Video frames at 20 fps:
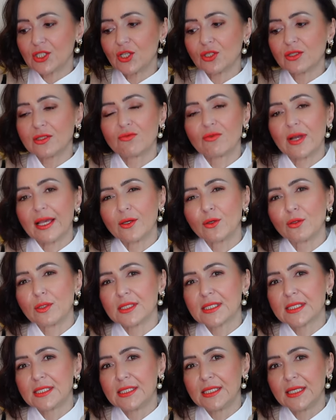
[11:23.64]
not the regular
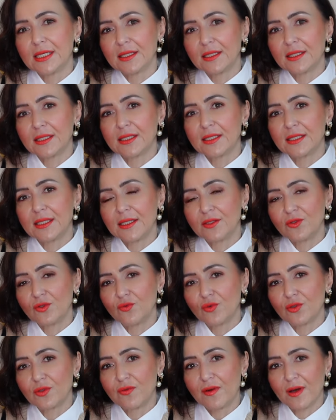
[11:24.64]
silk that you
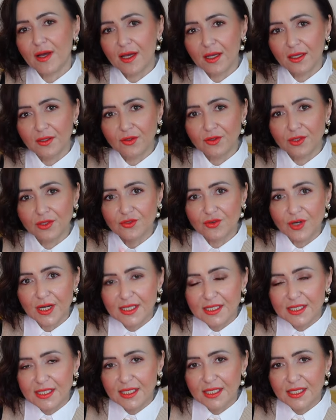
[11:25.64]
would find on the
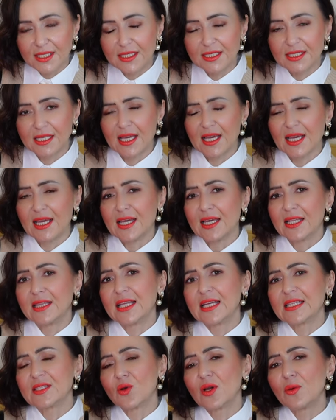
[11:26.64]
dresses. And
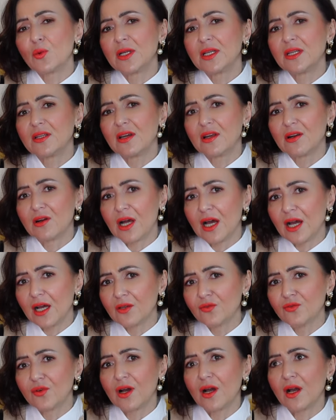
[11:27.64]
that's why when it
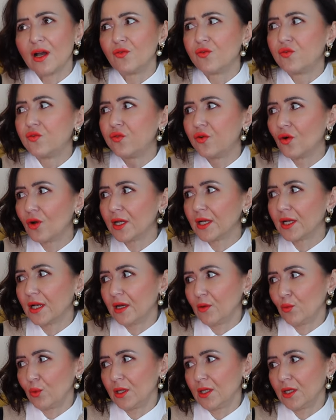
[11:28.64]
arrived, I fall in
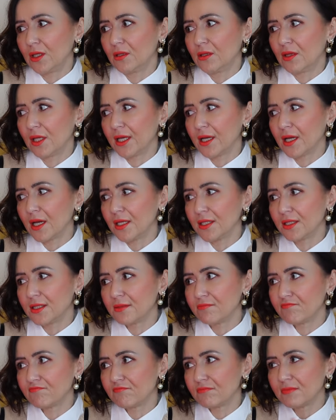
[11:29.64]
love with it. Like I
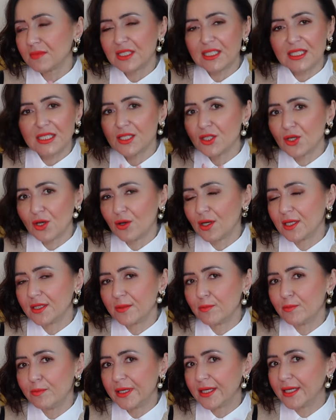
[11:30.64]
didn't know at
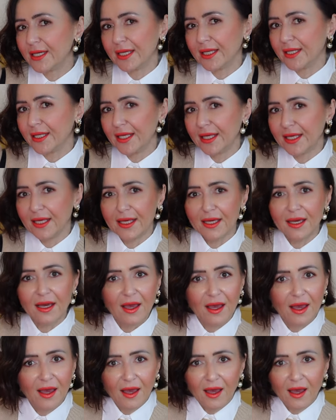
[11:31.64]
the beginning